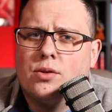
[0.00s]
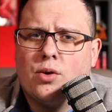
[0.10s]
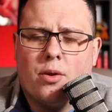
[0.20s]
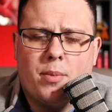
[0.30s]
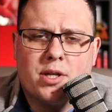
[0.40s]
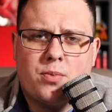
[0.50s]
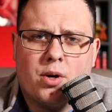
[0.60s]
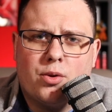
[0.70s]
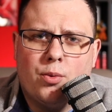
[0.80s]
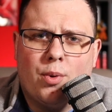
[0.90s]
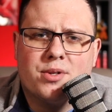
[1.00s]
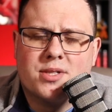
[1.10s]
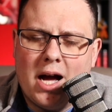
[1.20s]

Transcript: you are the best part of Two Brothers